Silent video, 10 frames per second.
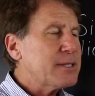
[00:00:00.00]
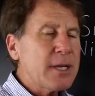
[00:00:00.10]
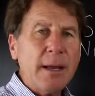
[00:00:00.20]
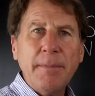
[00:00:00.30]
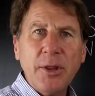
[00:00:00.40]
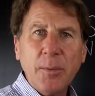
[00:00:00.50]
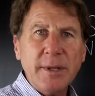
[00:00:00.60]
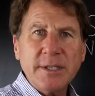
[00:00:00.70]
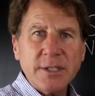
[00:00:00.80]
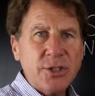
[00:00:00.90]
time, by the way,
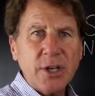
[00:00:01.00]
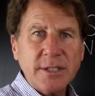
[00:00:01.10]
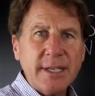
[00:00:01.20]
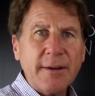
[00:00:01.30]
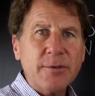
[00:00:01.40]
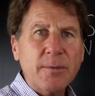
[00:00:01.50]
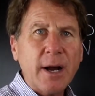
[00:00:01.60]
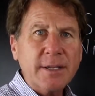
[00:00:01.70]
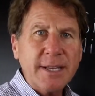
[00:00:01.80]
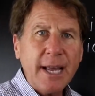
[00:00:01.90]
this isn't just after
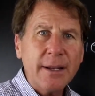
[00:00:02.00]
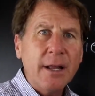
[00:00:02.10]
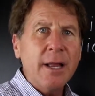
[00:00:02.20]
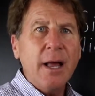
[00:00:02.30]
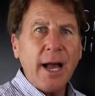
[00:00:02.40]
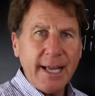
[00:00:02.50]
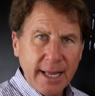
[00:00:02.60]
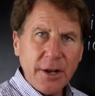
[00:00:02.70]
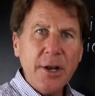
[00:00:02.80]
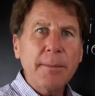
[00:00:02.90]
Roxanne, I
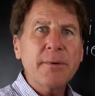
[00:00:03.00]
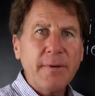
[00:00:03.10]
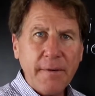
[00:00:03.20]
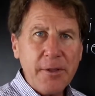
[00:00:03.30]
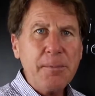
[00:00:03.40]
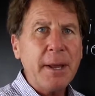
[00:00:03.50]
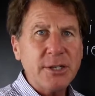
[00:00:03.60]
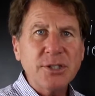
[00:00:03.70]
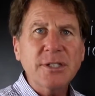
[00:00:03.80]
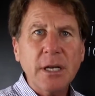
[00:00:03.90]
had a number of other
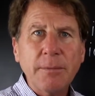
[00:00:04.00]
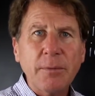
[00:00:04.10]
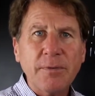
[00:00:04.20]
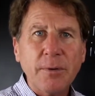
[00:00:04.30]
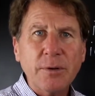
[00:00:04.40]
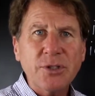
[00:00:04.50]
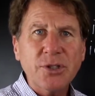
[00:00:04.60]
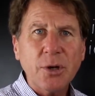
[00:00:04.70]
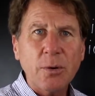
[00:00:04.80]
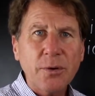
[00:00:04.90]
patients come in with frozen
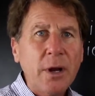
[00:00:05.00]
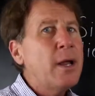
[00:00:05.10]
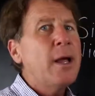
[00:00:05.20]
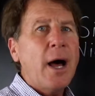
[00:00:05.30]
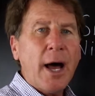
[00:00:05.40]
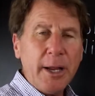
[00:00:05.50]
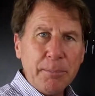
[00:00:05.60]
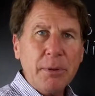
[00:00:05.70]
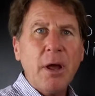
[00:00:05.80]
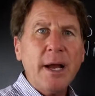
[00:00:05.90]
shoulder. I
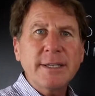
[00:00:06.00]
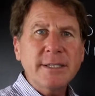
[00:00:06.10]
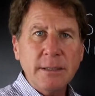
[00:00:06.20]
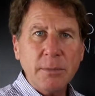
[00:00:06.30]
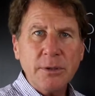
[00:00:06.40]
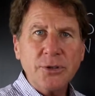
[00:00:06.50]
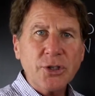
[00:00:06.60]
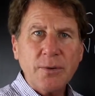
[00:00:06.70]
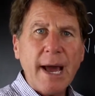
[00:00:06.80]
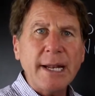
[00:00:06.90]
applied similar
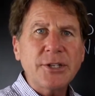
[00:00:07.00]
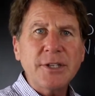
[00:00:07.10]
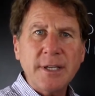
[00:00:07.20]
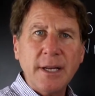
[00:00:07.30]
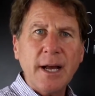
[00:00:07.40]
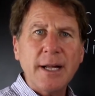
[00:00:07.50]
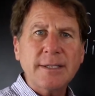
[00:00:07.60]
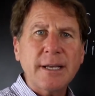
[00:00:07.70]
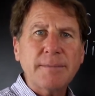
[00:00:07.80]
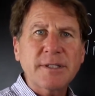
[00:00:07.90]
strategies and
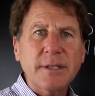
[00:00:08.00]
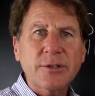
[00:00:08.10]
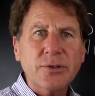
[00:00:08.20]
concepts to